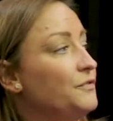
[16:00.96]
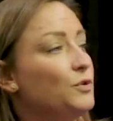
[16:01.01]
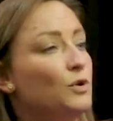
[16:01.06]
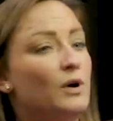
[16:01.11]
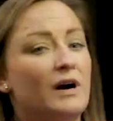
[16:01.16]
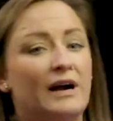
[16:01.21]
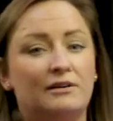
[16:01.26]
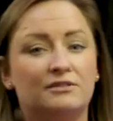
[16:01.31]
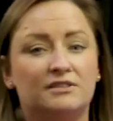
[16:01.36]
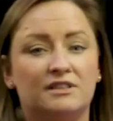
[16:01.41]

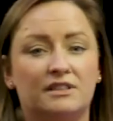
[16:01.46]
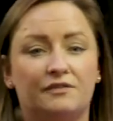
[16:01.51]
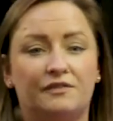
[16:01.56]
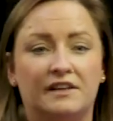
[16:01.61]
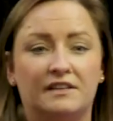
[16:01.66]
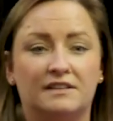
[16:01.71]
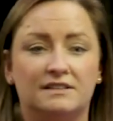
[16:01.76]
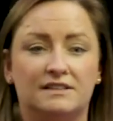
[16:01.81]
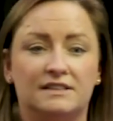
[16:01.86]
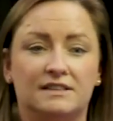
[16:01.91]
for housing
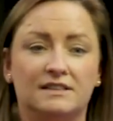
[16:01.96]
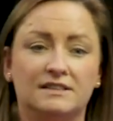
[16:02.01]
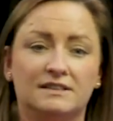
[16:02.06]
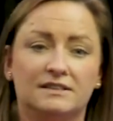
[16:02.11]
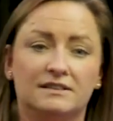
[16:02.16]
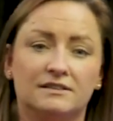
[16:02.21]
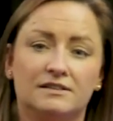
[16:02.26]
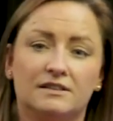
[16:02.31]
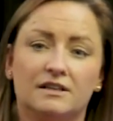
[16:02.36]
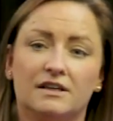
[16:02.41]

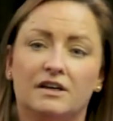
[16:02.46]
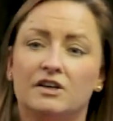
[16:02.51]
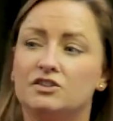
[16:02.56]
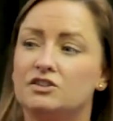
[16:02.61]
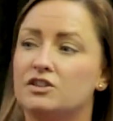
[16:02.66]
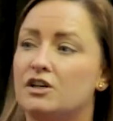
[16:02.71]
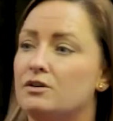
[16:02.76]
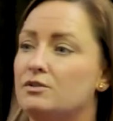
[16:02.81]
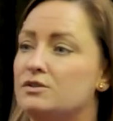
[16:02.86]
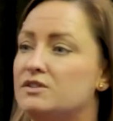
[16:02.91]
offences.
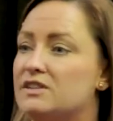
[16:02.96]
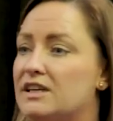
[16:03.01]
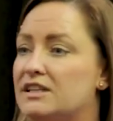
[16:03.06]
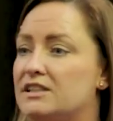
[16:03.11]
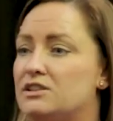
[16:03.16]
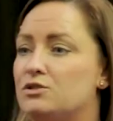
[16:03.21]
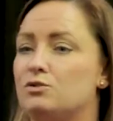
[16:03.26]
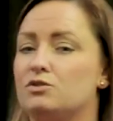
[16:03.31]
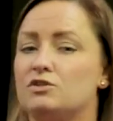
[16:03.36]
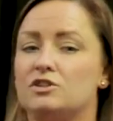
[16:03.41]
So, Sally
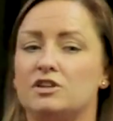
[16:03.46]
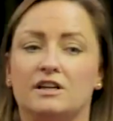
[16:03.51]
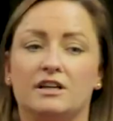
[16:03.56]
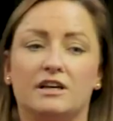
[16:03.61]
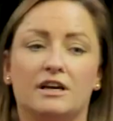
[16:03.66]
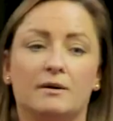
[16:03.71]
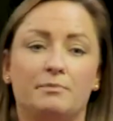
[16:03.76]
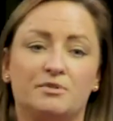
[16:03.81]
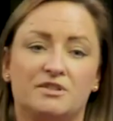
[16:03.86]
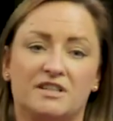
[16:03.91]
talked
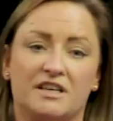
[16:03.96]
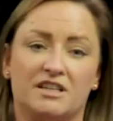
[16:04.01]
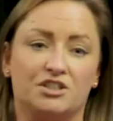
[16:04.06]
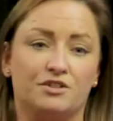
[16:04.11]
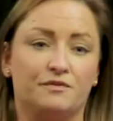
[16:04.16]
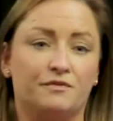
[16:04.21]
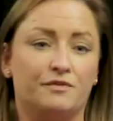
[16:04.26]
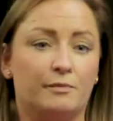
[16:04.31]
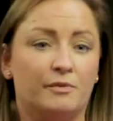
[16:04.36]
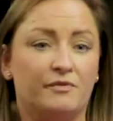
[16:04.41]
earlier,
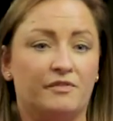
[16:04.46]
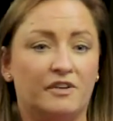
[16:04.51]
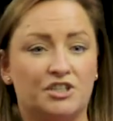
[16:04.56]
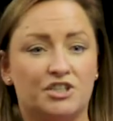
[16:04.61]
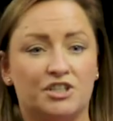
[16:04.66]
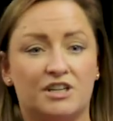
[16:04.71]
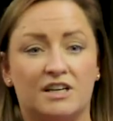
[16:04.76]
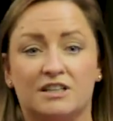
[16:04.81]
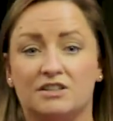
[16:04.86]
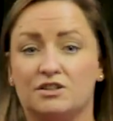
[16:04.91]
Protection from
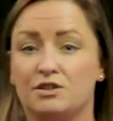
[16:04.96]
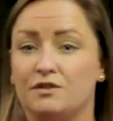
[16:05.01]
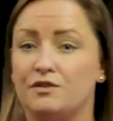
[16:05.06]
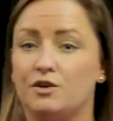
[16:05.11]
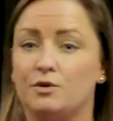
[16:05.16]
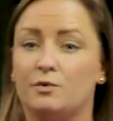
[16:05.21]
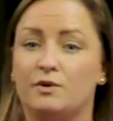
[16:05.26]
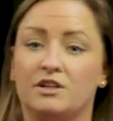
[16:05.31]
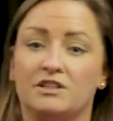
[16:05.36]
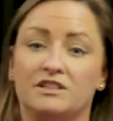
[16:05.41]
Eviction Act. So if
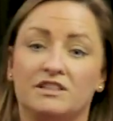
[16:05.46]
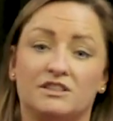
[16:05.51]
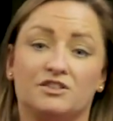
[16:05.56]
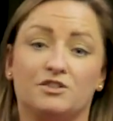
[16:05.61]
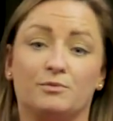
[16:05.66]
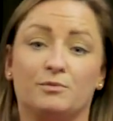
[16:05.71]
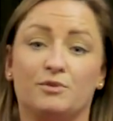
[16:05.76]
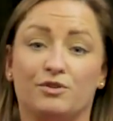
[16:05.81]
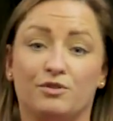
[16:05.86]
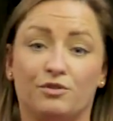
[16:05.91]
you went and did
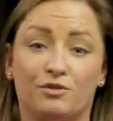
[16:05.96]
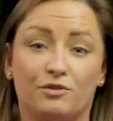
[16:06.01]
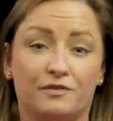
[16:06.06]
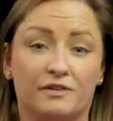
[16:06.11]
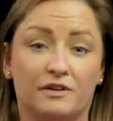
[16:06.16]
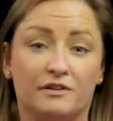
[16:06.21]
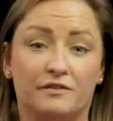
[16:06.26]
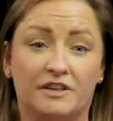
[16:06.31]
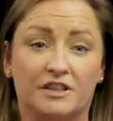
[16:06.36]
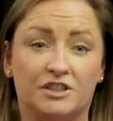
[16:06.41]
some
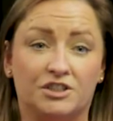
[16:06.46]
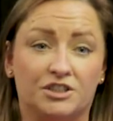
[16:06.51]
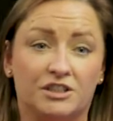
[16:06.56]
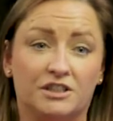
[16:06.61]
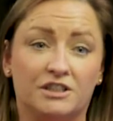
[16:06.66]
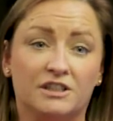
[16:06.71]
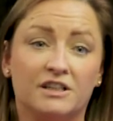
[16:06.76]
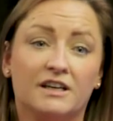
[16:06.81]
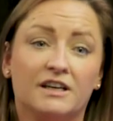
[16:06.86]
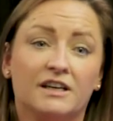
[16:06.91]
unlawful
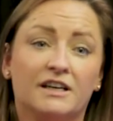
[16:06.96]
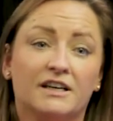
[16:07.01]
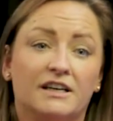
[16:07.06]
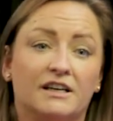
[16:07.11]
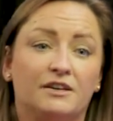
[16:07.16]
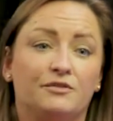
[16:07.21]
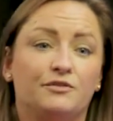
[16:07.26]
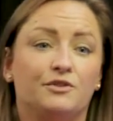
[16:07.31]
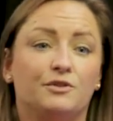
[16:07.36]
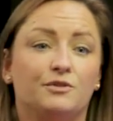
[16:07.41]
eviction,
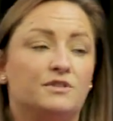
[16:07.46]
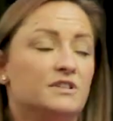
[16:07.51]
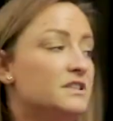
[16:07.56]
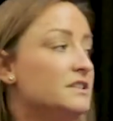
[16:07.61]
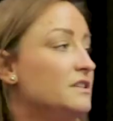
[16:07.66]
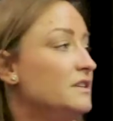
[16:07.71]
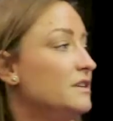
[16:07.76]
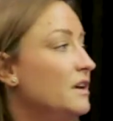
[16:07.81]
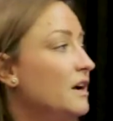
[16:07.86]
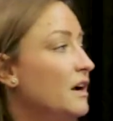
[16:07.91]
if you
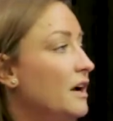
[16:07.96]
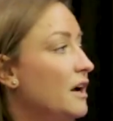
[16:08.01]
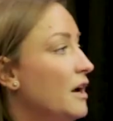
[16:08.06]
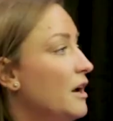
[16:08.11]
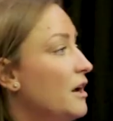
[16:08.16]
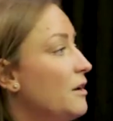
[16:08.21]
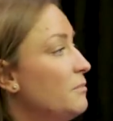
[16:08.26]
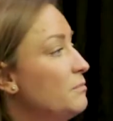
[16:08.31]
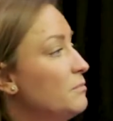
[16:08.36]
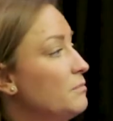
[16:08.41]
didn't,
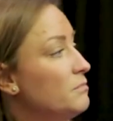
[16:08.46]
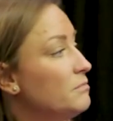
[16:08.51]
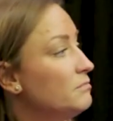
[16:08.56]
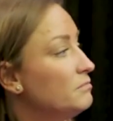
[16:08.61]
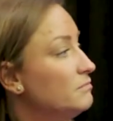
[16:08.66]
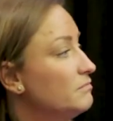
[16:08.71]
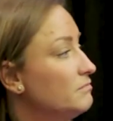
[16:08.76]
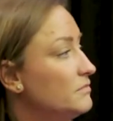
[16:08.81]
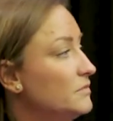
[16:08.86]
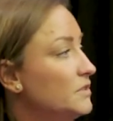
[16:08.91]

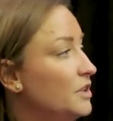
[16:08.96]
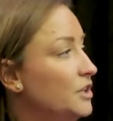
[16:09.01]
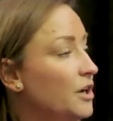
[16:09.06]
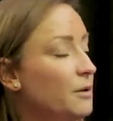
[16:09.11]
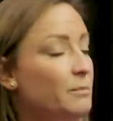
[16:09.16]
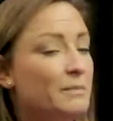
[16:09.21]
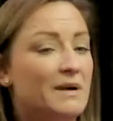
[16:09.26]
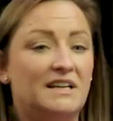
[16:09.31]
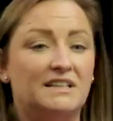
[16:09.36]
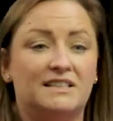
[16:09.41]

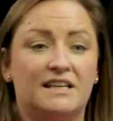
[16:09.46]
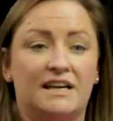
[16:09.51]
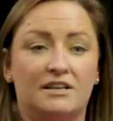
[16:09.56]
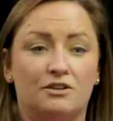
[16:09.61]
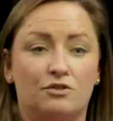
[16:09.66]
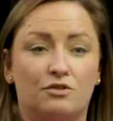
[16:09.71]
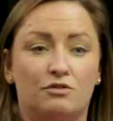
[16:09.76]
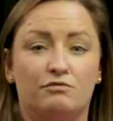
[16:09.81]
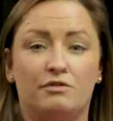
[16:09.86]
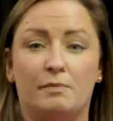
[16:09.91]

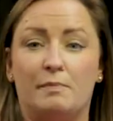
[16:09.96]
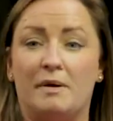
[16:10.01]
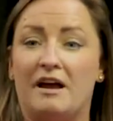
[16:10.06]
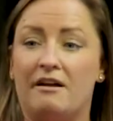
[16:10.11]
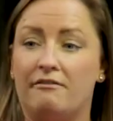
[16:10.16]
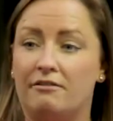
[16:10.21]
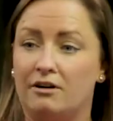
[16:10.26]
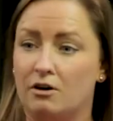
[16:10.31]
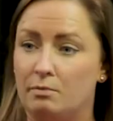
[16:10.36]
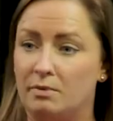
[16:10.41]
maintain your
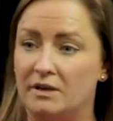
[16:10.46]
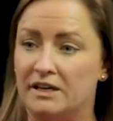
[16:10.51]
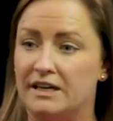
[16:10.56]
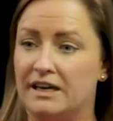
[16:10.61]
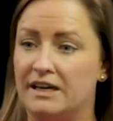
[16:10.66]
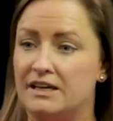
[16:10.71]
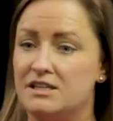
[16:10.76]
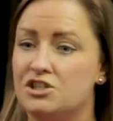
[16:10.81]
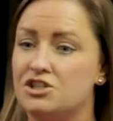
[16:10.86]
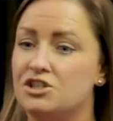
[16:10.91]
repairing
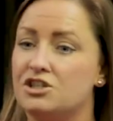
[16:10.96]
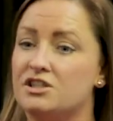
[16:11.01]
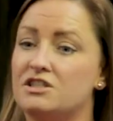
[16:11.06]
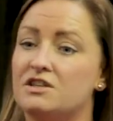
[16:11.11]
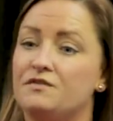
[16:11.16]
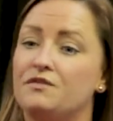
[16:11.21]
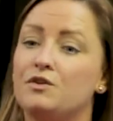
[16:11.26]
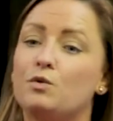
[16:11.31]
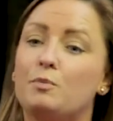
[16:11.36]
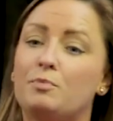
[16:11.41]
obligations,
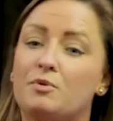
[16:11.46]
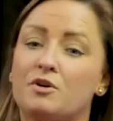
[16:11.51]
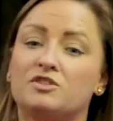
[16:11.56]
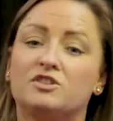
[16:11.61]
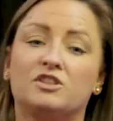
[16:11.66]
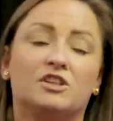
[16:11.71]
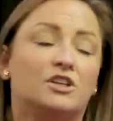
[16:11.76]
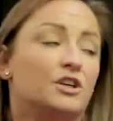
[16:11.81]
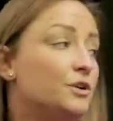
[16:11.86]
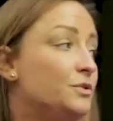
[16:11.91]
if you were
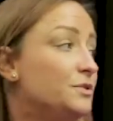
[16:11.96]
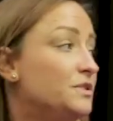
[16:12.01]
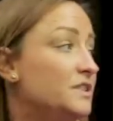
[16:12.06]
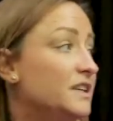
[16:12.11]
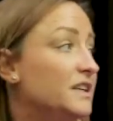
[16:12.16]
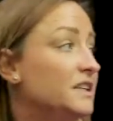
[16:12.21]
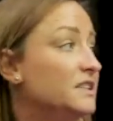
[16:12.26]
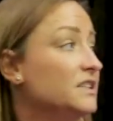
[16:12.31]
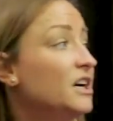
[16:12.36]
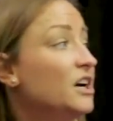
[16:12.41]

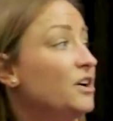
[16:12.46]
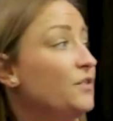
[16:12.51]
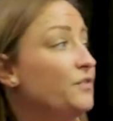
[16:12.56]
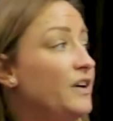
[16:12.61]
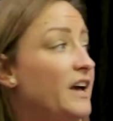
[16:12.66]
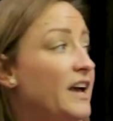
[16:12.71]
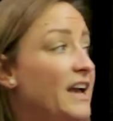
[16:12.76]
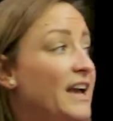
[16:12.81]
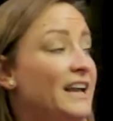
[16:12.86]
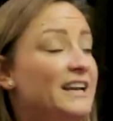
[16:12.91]
prosecuted
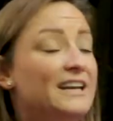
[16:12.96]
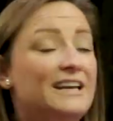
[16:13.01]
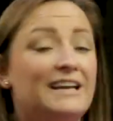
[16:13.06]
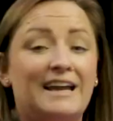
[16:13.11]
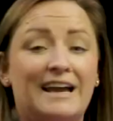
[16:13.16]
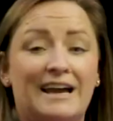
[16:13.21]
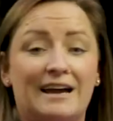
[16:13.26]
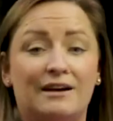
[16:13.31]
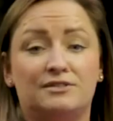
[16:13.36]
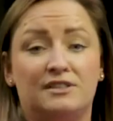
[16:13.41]
for any
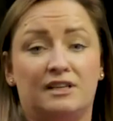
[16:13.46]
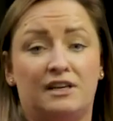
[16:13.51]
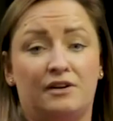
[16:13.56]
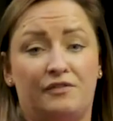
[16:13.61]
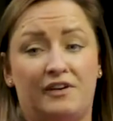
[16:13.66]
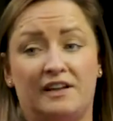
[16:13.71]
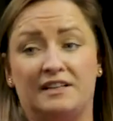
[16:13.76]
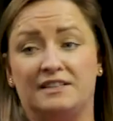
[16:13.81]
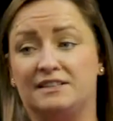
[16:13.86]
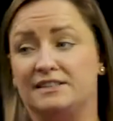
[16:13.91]
housing
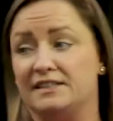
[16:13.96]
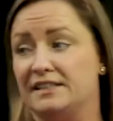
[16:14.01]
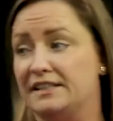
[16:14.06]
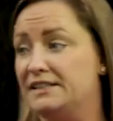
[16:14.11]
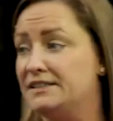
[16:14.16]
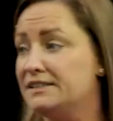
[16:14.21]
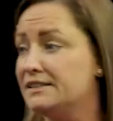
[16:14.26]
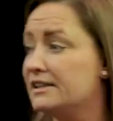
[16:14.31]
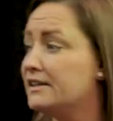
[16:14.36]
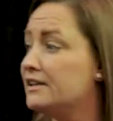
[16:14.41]

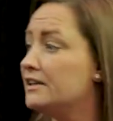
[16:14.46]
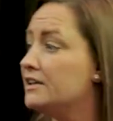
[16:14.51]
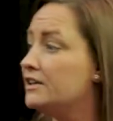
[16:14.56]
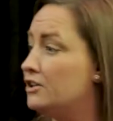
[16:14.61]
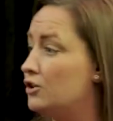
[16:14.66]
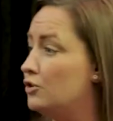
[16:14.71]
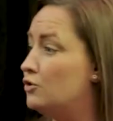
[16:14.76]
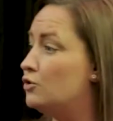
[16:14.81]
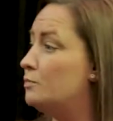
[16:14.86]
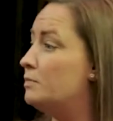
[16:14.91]
offences,
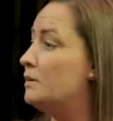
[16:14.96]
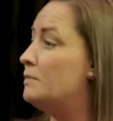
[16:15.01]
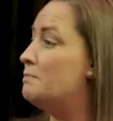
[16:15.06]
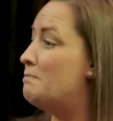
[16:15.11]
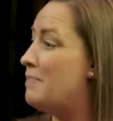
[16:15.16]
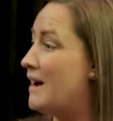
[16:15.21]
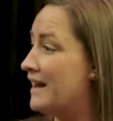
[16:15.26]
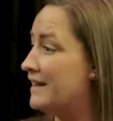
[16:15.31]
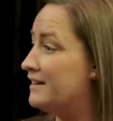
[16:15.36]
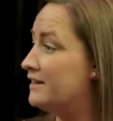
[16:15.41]
you could be
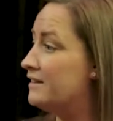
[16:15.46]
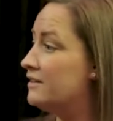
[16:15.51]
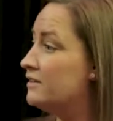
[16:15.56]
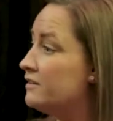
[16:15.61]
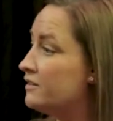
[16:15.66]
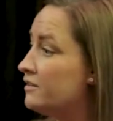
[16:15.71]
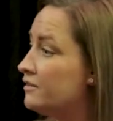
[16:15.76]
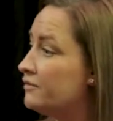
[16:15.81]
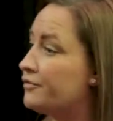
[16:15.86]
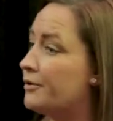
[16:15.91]

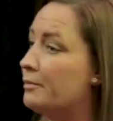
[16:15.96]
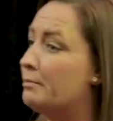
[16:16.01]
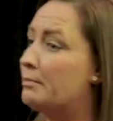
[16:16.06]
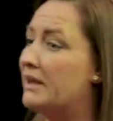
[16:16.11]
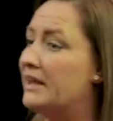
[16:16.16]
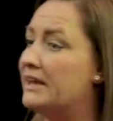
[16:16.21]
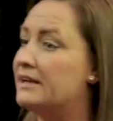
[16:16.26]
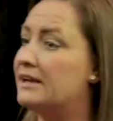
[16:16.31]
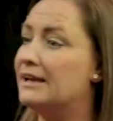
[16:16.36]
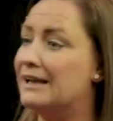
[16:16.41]
banned from
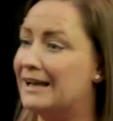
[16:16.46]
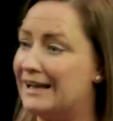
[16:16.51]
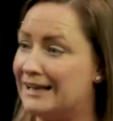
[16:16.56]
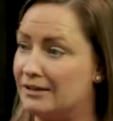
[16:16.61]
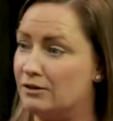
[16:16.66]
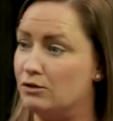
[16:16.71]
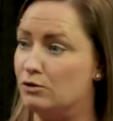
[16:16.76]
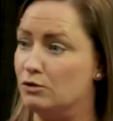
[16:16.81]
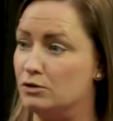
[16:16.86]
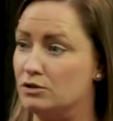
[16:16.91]
being a
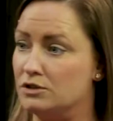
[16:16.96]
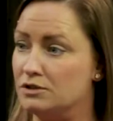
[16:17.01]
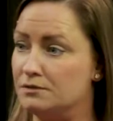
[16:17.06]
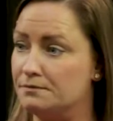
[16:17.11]
landlord.